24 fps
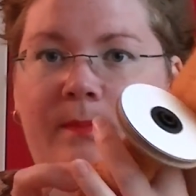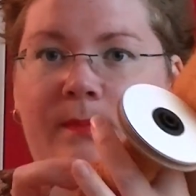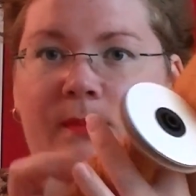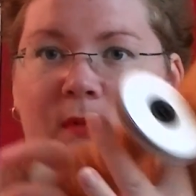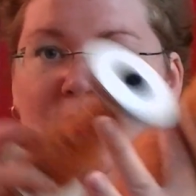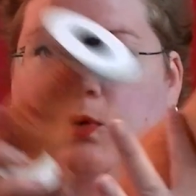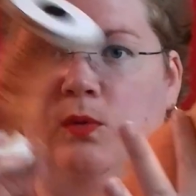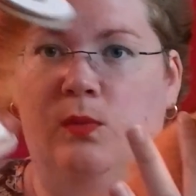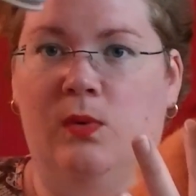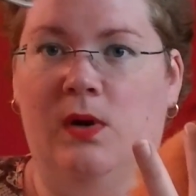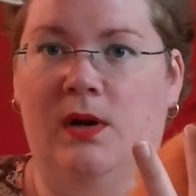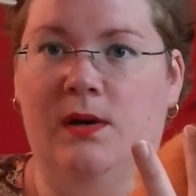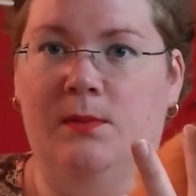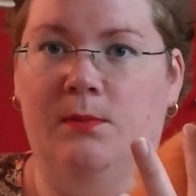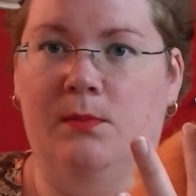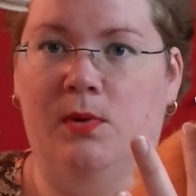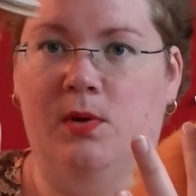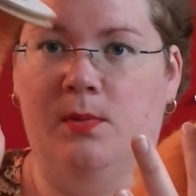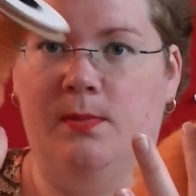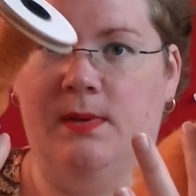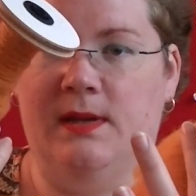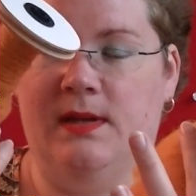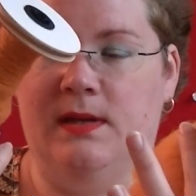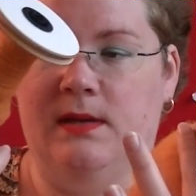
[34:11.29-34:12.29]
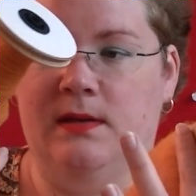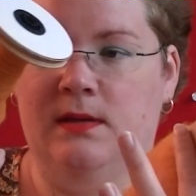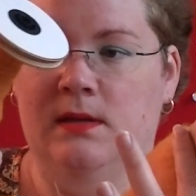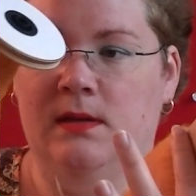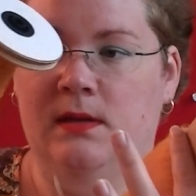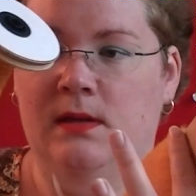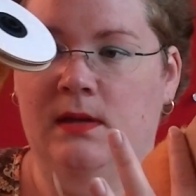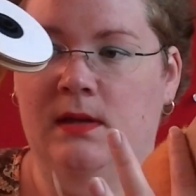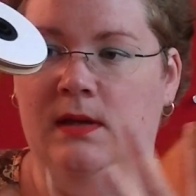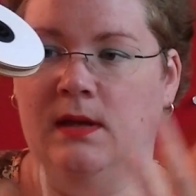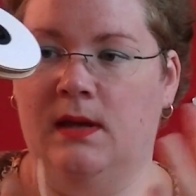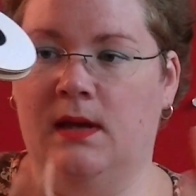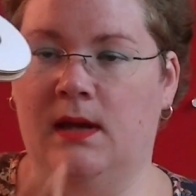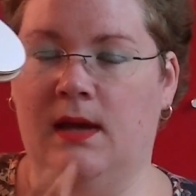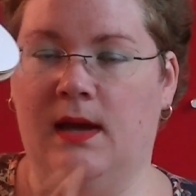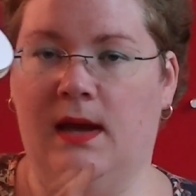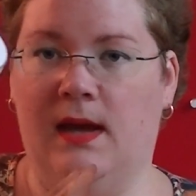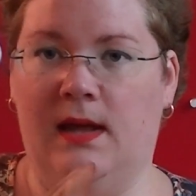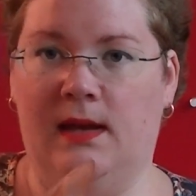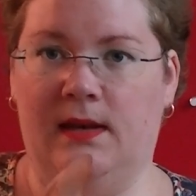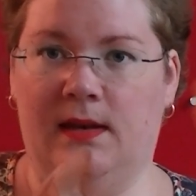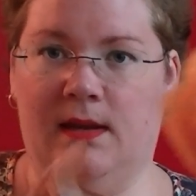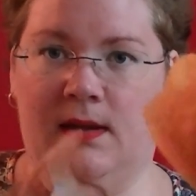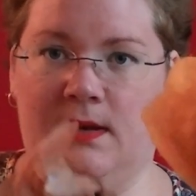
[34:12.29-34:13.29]
do 1 bobbin,
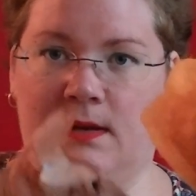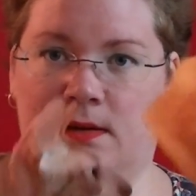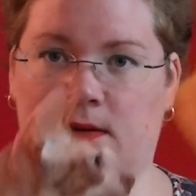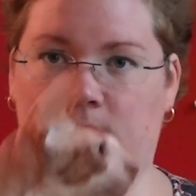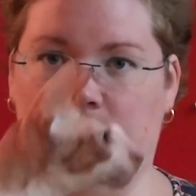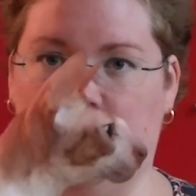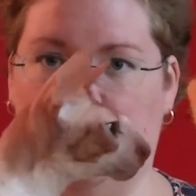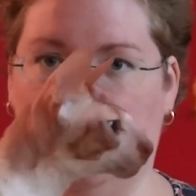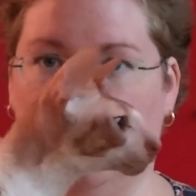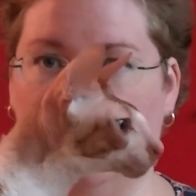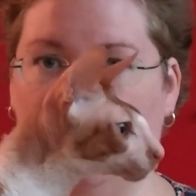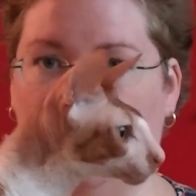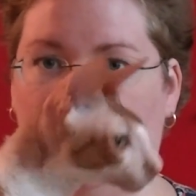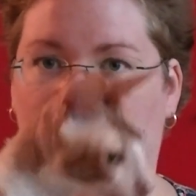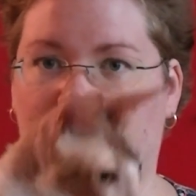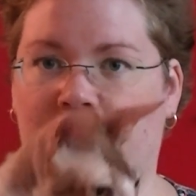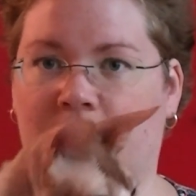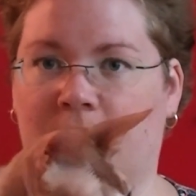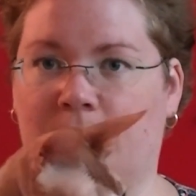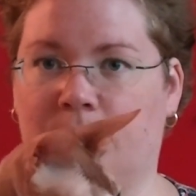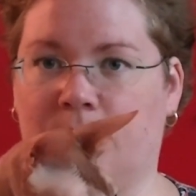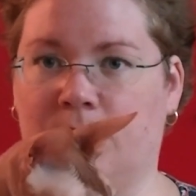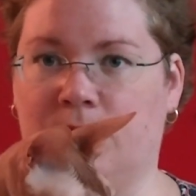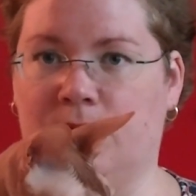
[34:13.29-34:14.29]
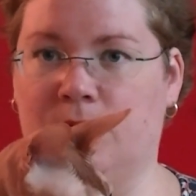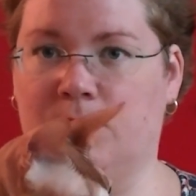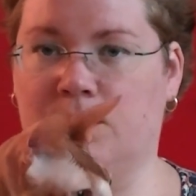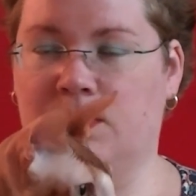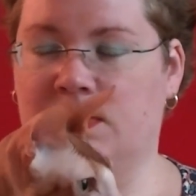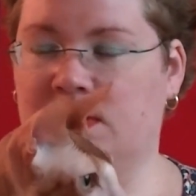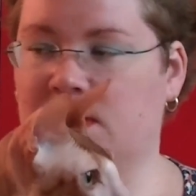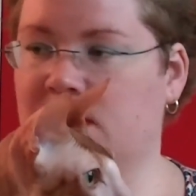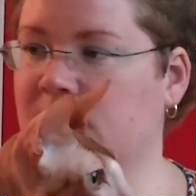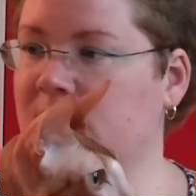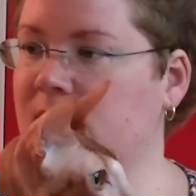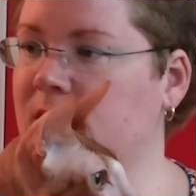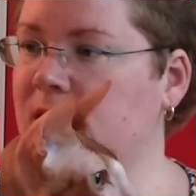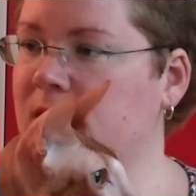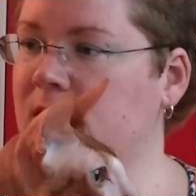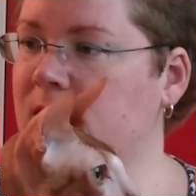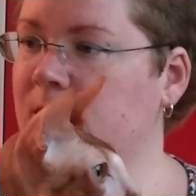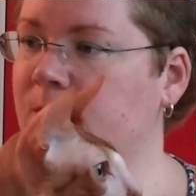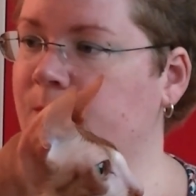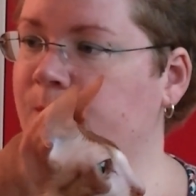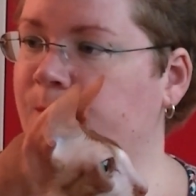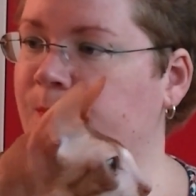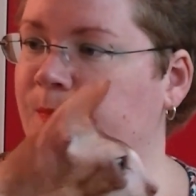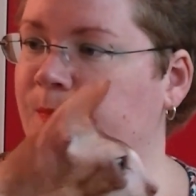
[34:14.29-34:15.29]
and then the other one I will do with this.